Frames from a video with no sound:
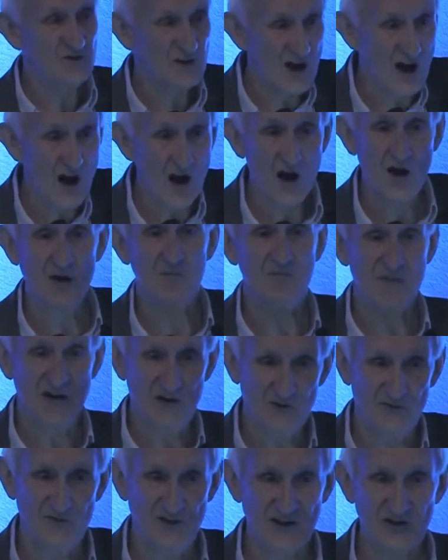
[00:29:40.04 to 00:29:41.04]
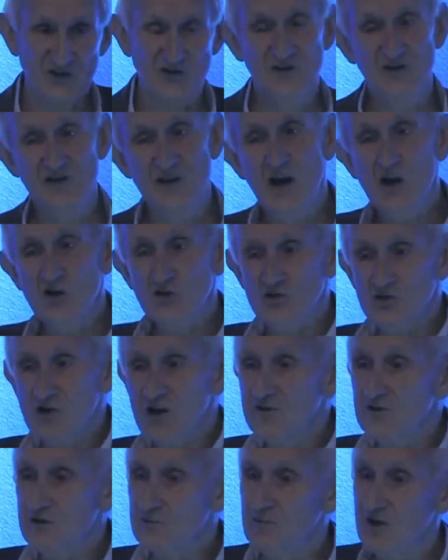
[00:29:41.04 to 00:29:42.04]
car manufacturers
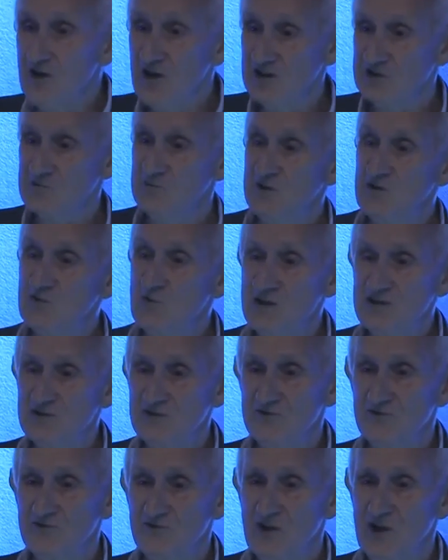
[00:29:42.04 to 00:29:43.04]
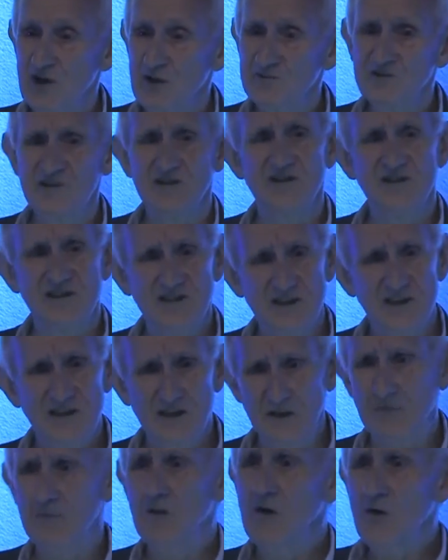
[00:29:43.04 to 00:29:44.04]
driving past Midwestern farms and
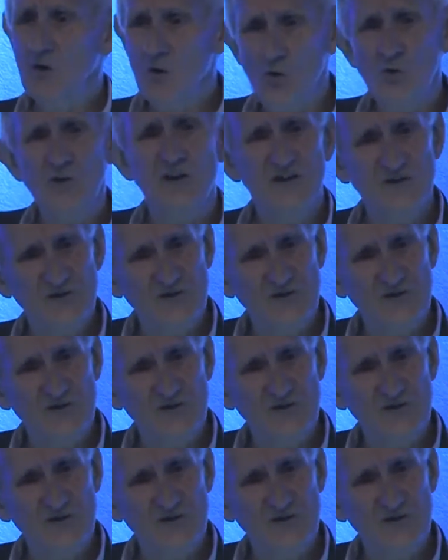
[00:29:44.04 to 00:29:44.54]
seeing all these